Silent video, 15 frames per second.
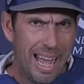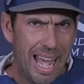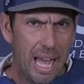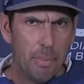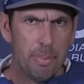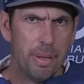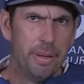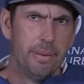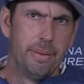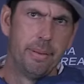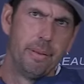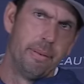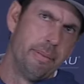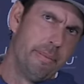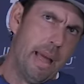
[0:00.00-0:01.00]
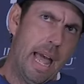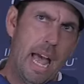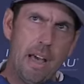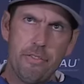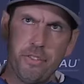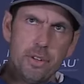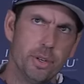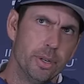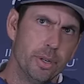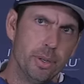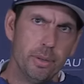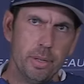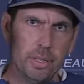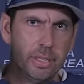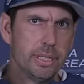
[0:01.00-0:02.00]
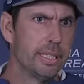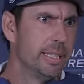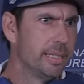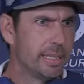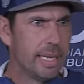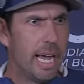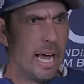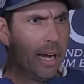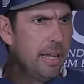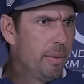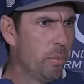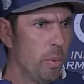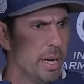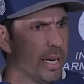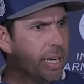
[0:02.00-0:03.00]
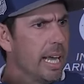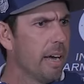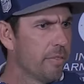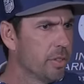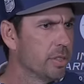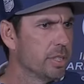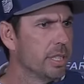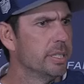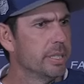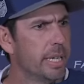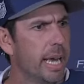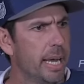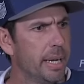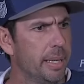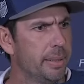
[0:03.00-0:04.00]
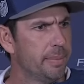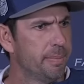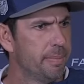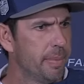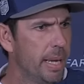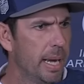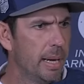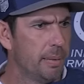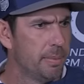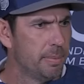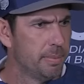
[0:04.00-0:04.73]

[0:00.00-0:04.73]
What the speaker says: It happened after Cincinnati, weekend after Cincinnati, yeah.